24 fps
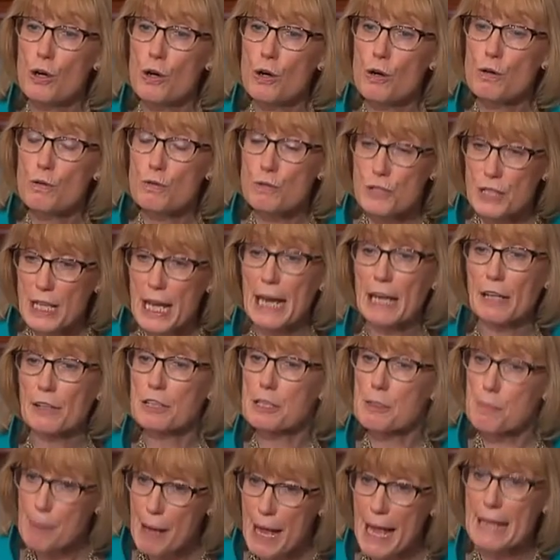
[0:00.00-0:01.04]
whose care
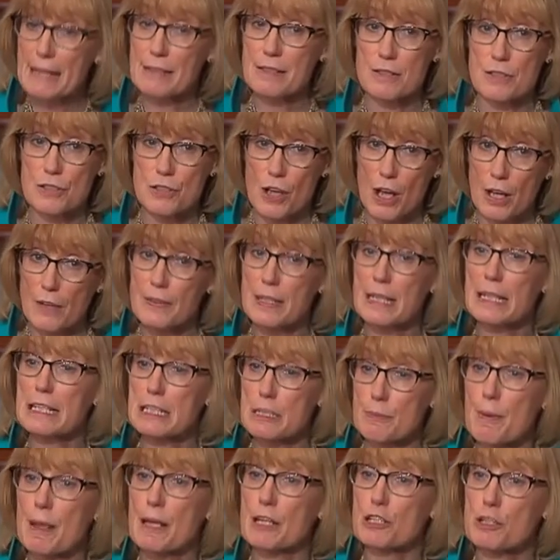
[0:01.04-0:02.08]
depends on the
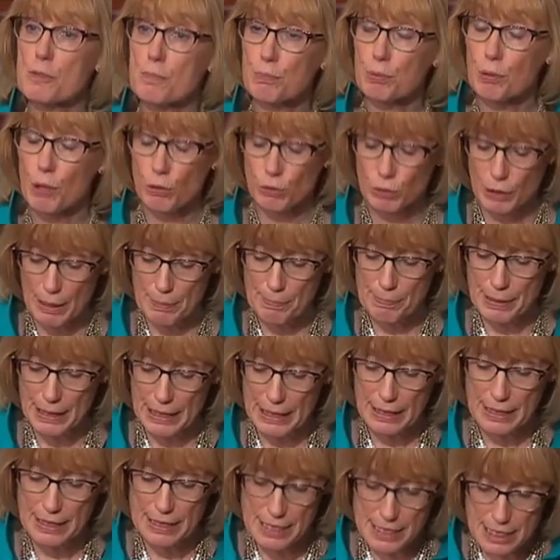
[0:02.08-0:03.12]
expansion program
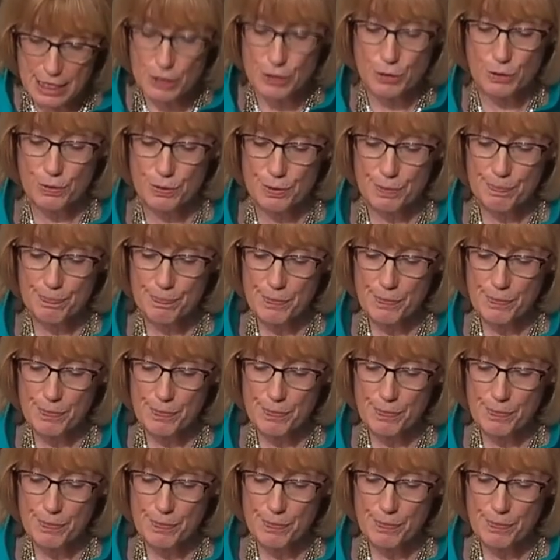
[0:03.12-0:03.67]
being continued.